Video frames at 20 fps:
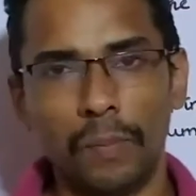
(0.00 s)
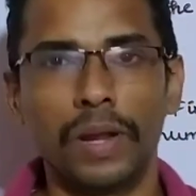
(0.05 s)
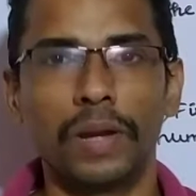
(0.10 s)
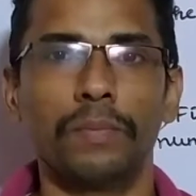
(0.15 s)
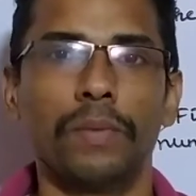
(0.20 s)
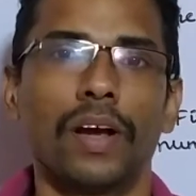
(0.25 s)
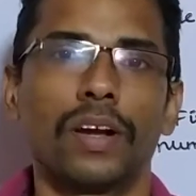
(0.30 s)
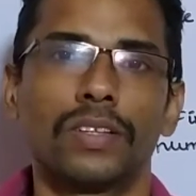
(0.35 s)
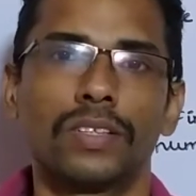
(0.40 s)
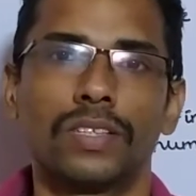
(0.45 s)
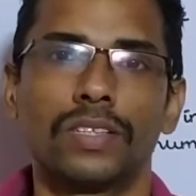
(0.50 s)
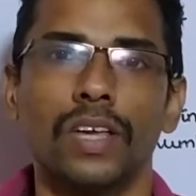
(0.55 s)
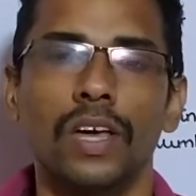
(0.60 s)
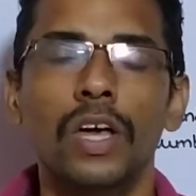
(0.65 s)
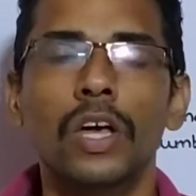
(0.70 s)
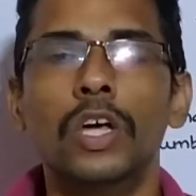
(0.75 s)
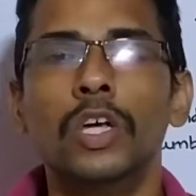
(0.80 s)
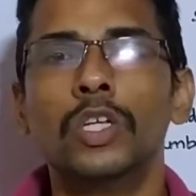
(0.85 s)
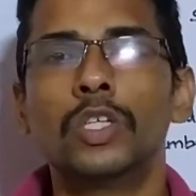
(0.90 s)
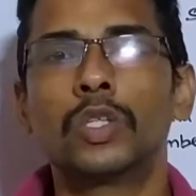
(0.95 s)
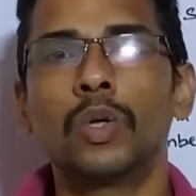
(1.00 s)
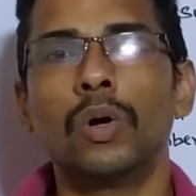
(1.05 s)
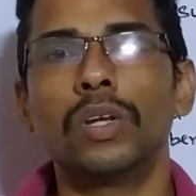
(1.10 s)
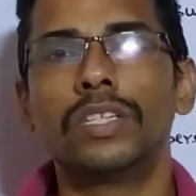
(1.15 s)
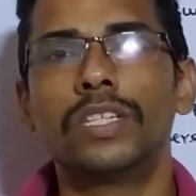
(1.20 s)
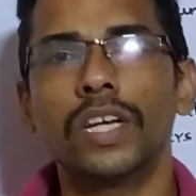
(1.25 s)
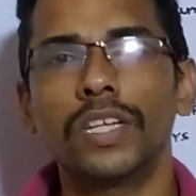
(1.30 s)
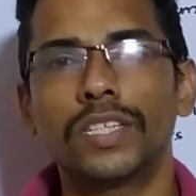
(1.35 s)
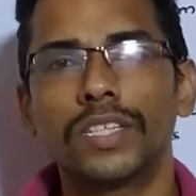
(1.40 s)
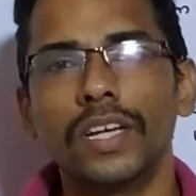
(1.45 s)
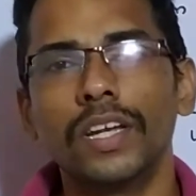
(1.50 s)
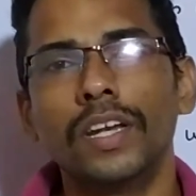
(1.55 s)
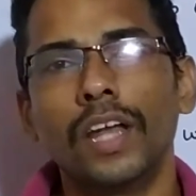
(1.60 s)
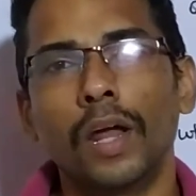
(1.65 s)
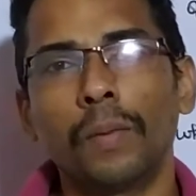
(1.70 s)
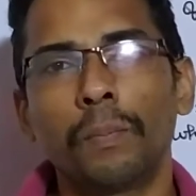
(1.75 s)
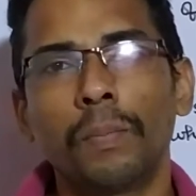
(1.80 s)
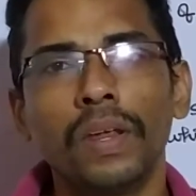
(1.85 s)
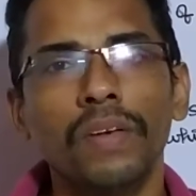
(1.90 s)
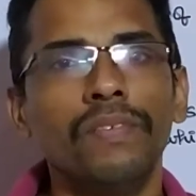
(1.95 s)
Applied Maths. So just in
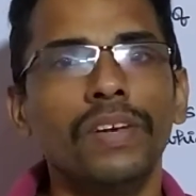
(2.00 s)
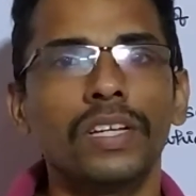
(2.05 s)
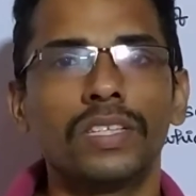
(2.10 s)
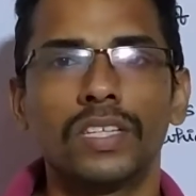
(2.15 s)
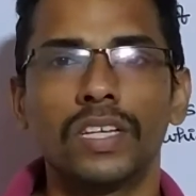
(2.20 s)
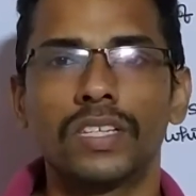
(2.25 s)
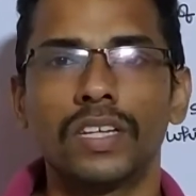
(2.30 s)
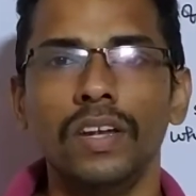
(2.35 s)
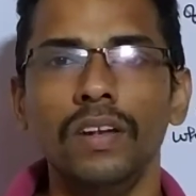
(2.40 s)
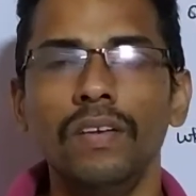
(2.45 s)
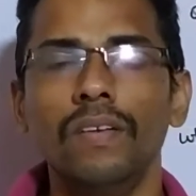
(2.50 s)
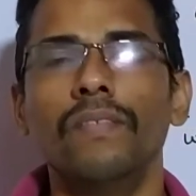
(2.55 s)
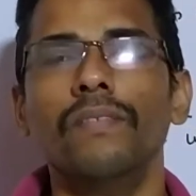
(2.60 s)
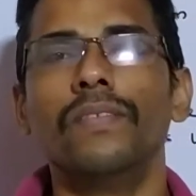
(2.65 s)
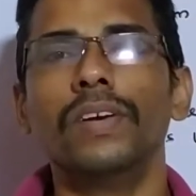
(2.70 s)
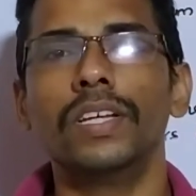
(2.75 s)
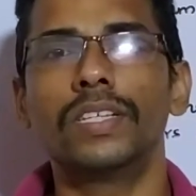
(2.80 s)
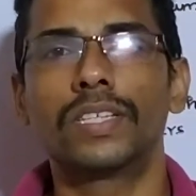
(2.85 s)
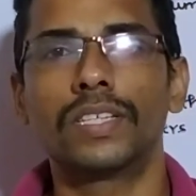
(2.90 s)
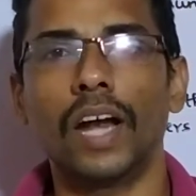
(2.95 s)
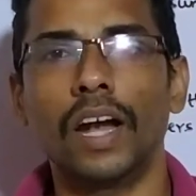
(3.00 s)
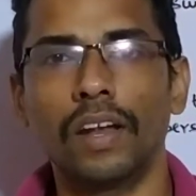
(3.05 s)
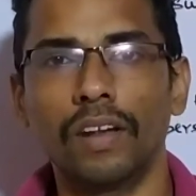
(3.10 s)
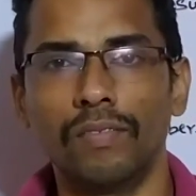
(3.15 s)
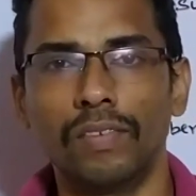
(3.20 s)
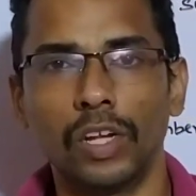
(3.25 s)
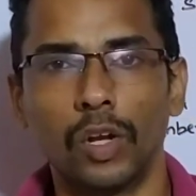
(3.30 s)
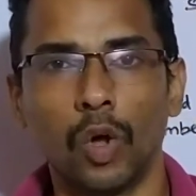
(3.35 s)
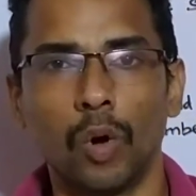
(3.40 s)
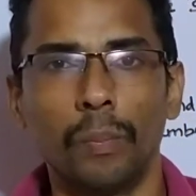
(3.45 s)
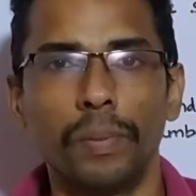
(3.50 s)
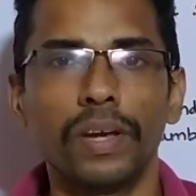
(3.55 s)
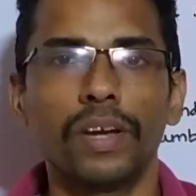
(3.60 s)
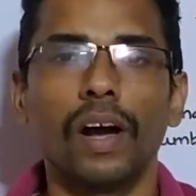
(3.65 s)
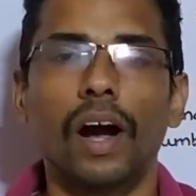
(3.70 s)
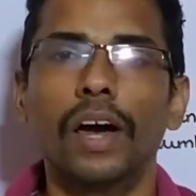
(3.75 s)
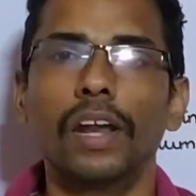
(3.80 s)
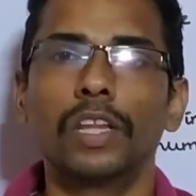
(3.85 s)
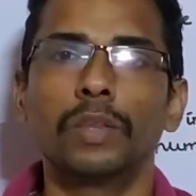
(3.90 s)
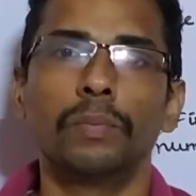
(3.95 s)
our previous session, we started with the
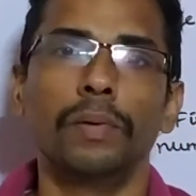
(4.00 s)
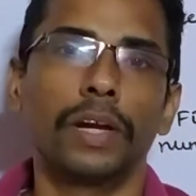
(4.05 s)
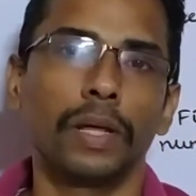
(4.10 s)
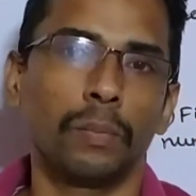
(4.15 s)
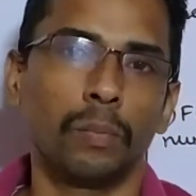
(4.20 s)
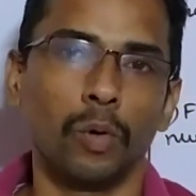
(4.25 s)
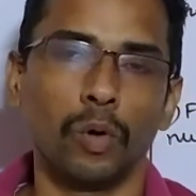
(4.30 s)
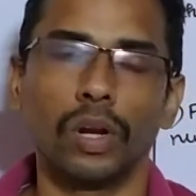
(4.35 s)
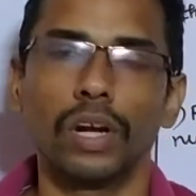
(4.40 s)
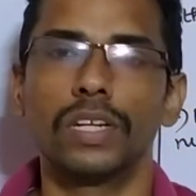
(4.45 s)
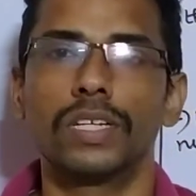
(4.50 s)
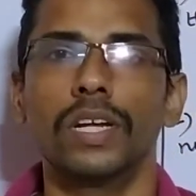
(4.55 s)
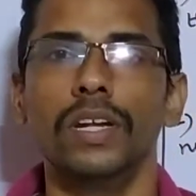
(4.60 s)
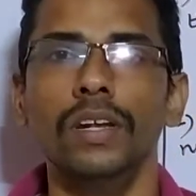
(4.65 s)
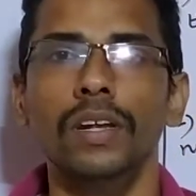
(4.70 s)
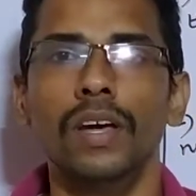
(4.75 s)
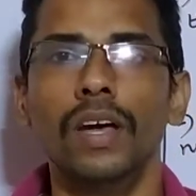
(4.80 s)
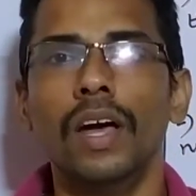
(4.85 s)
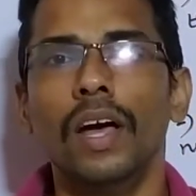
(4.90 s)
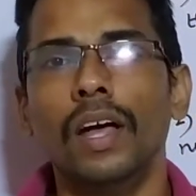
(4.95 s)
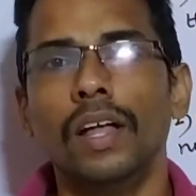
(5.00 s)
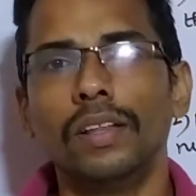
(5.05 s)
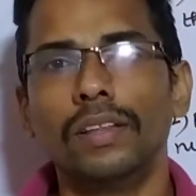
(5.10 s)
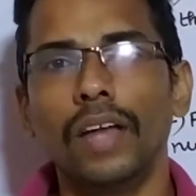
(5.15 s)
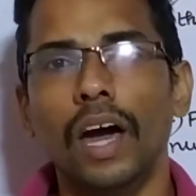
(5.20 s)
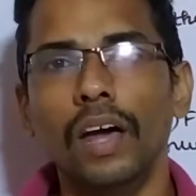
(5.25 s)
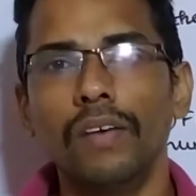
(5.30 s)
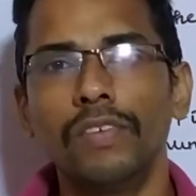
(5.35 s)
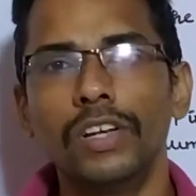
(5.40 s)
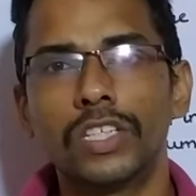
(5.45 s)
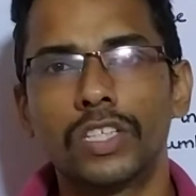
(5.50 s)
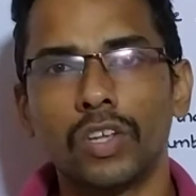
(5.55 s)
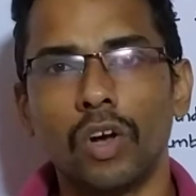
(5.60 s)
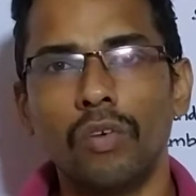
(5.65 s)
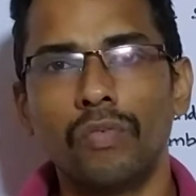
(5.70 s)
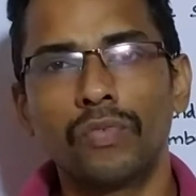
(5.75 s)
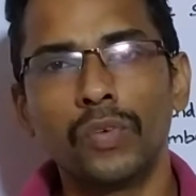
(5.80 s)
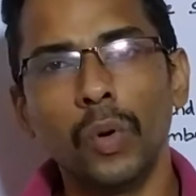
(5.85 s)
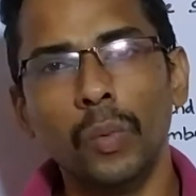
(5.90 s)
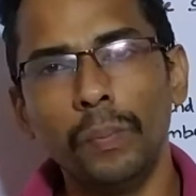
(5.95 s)
topic Arithmetic Progression. There we
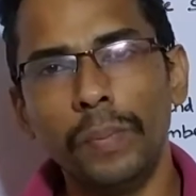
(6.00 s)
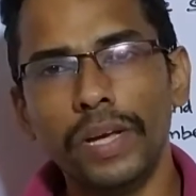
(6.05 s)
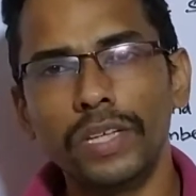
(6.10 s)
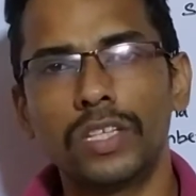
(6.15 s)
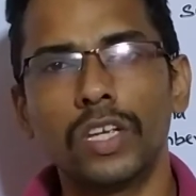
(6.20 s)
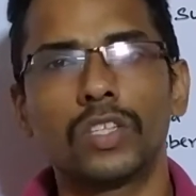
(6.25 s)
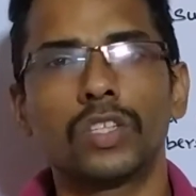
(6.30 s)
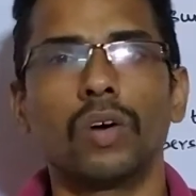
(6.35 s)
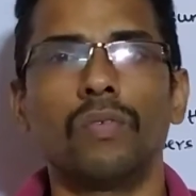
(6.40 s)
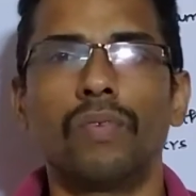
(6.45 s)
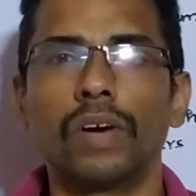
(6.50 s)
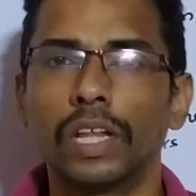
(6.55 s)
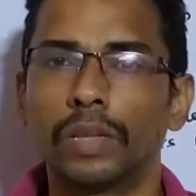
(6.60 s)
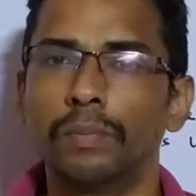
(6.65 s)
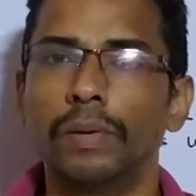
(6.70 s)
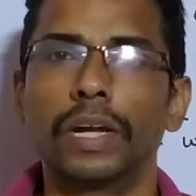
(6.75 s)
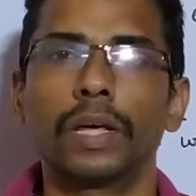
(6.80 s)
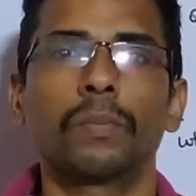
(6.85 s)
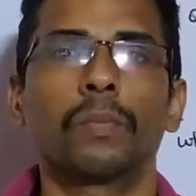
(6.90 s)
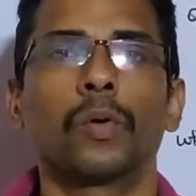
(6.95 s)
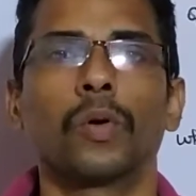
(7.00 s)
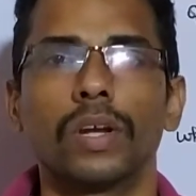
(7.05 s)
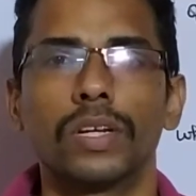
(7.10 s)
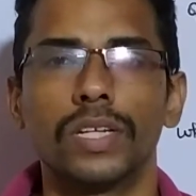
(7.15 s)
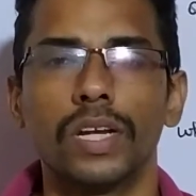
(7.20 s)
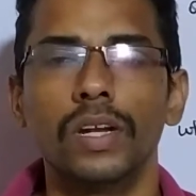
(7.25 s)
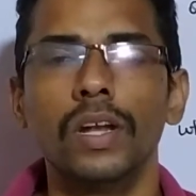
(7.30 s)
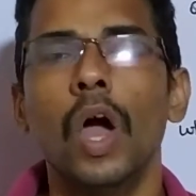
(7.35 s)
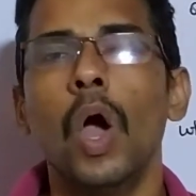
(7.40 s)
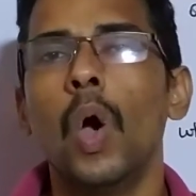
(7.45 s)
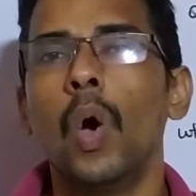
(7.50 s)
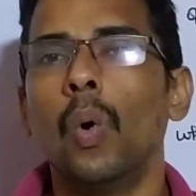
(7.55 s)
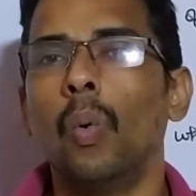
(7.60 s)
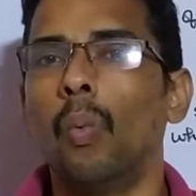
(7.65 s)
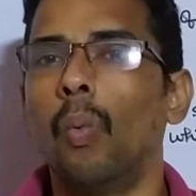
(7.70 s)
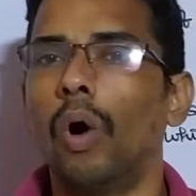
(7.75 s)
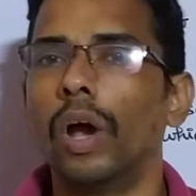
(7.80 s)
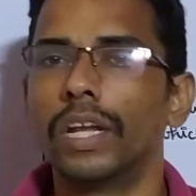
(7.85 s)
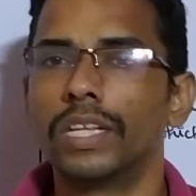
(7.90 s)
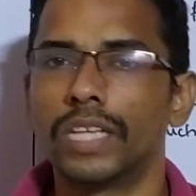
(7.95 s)
saw few basics of Arithmetic Progression,
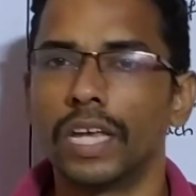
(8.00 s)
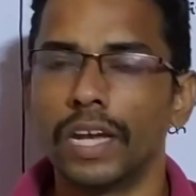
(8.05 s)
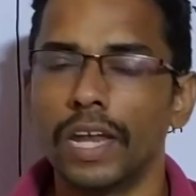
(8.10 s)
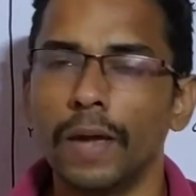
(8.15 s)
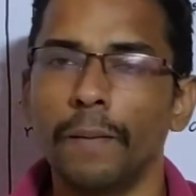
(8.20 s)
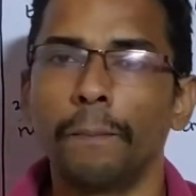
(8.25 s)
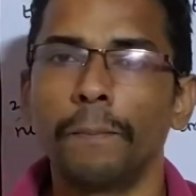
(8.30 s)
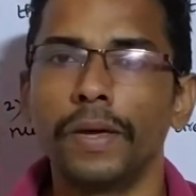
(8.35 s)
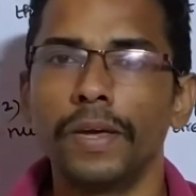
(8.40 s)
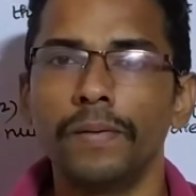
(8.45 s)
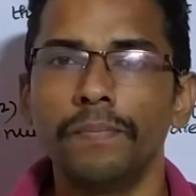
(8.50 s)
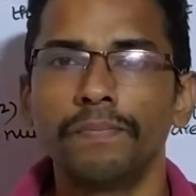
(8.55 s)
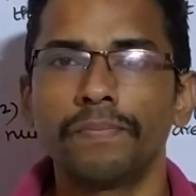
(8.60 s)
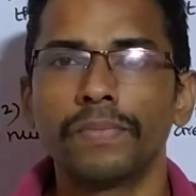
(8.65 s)
what is an AP,